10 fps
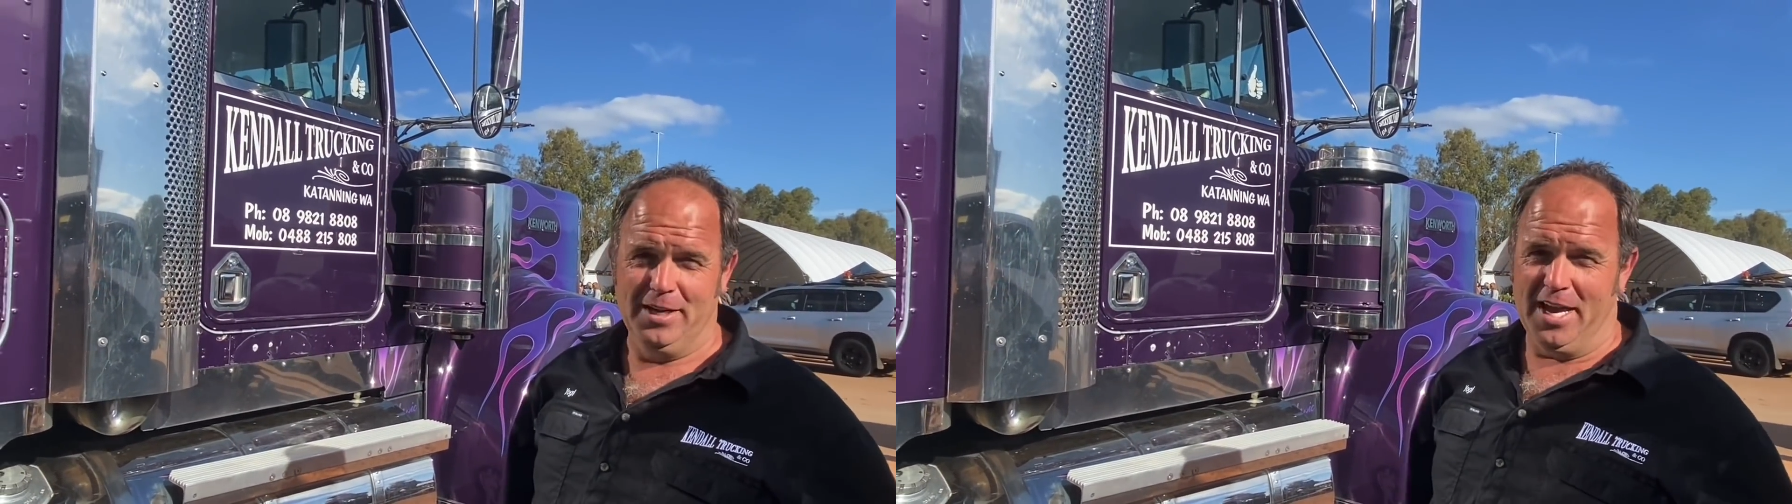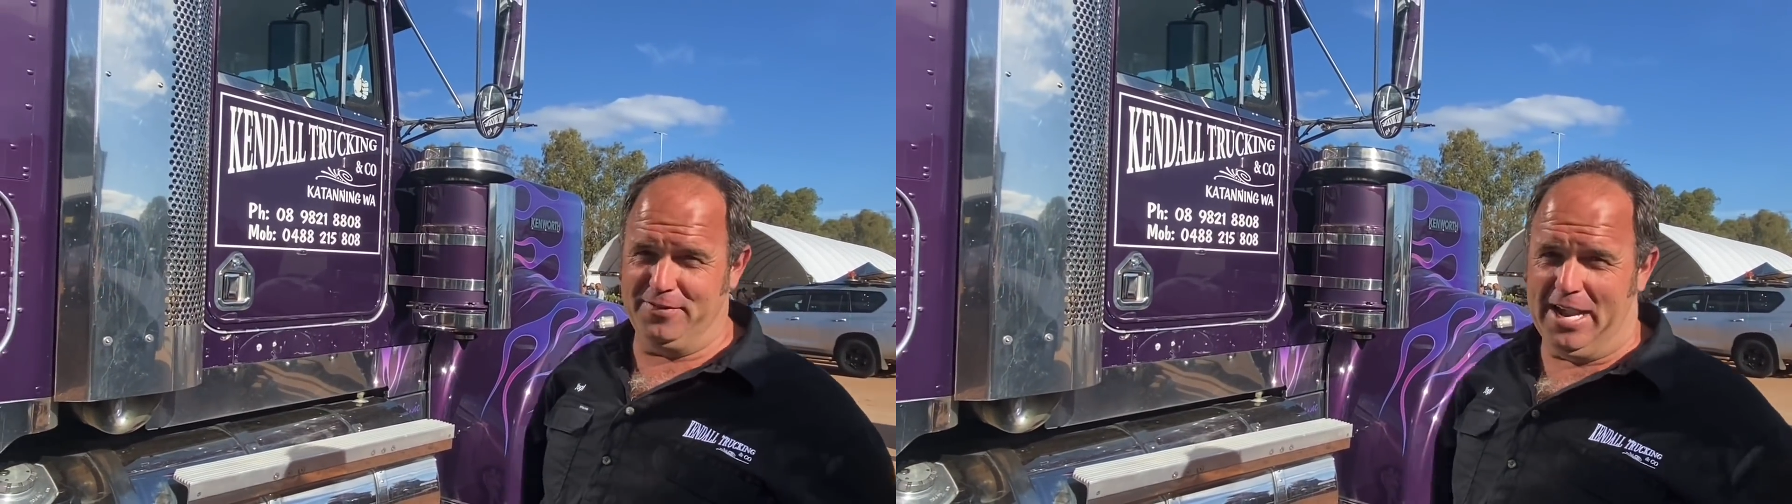
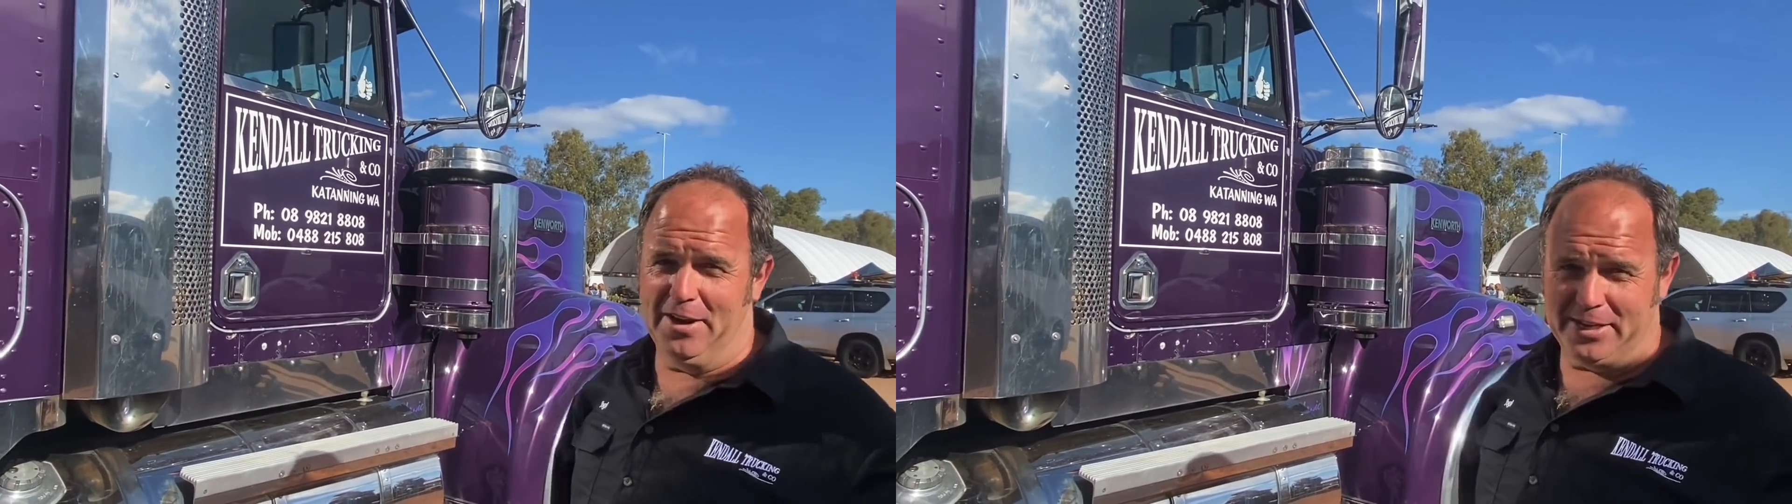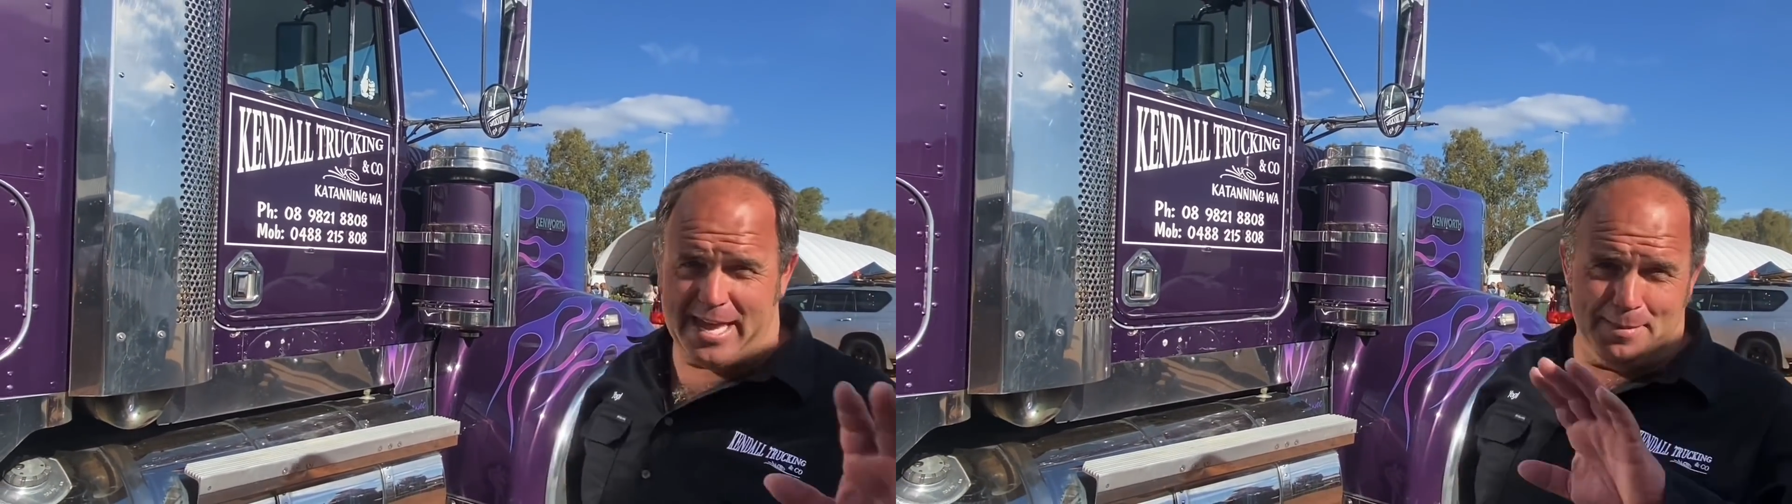Even though in
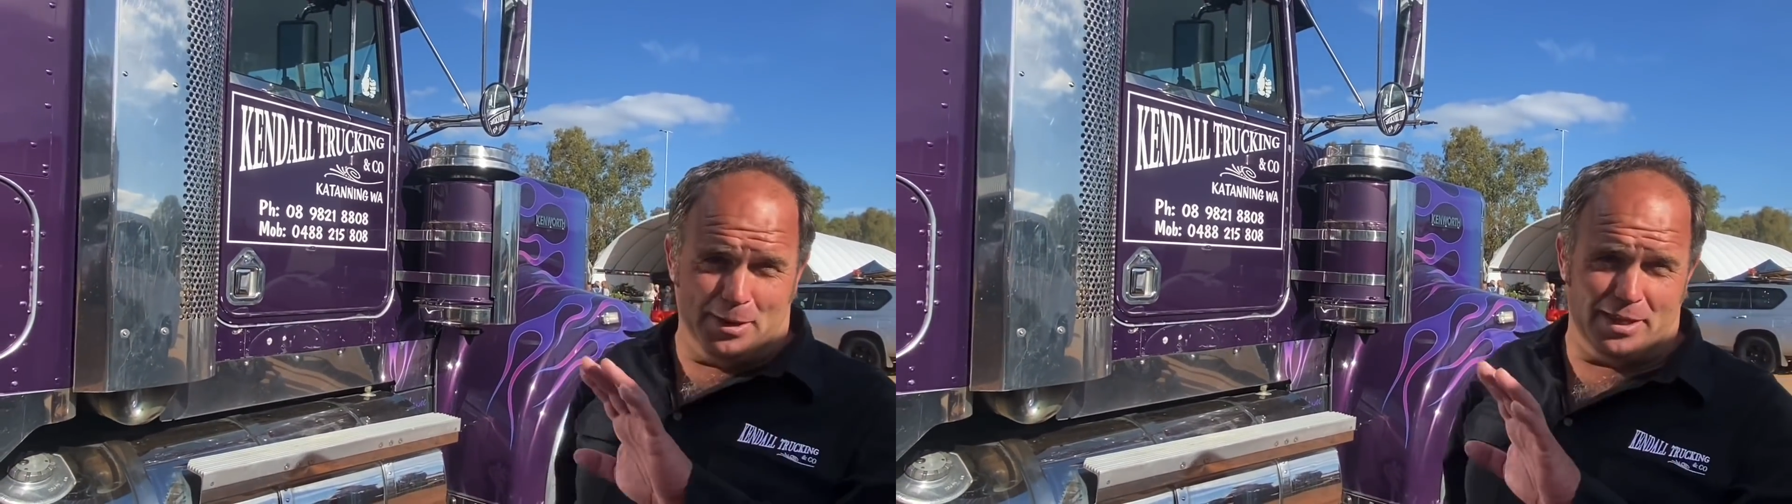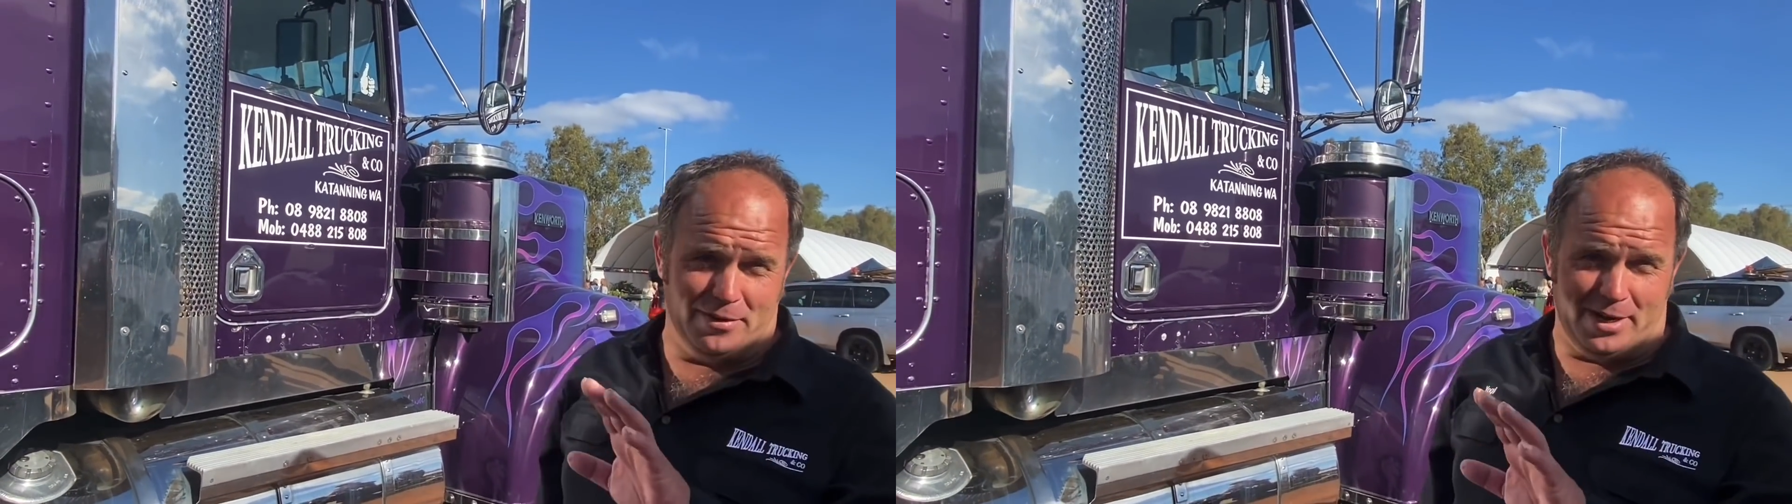a Kenworth,
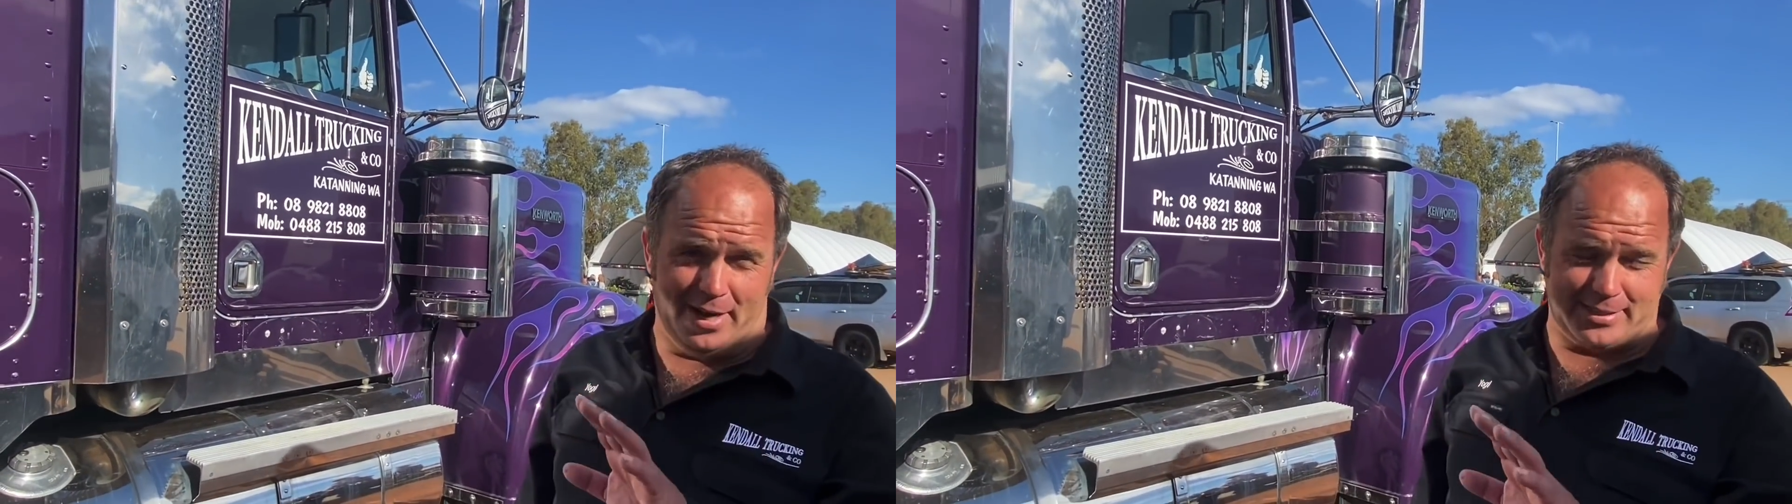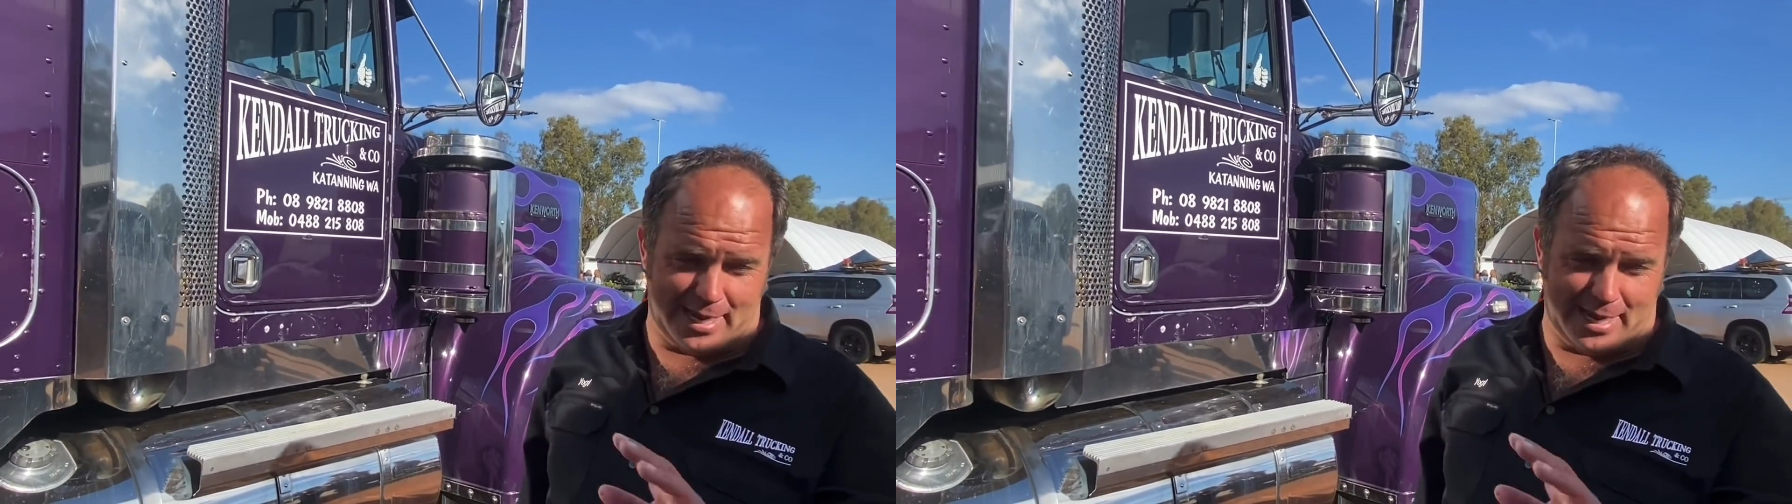everyone knows